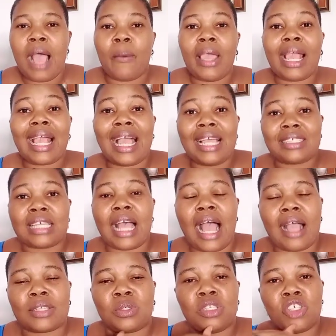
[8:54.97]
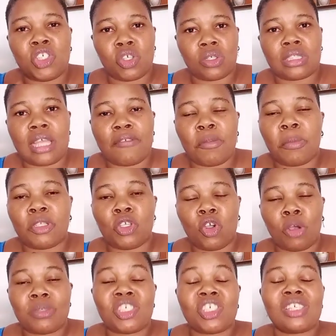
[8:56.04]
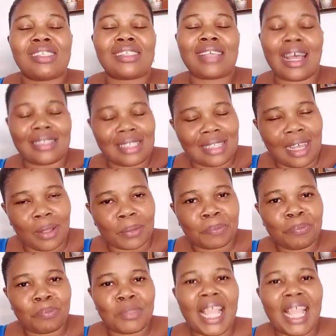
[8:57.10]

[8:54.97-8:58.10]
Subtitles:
When Kaisha actually shut everybody up, she sat down.